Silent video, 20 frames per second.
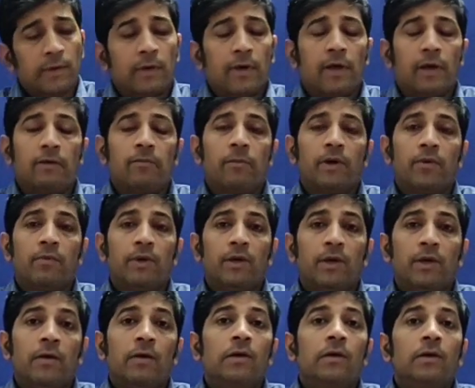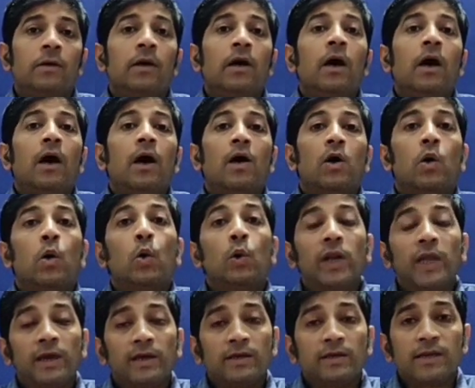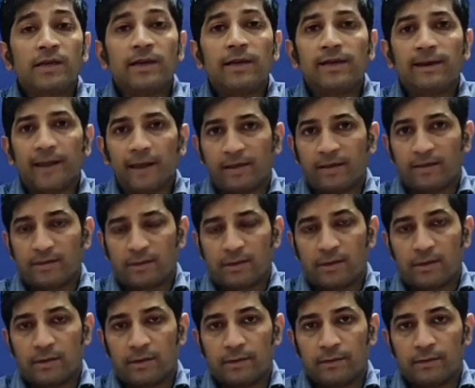it may be a coding skill test.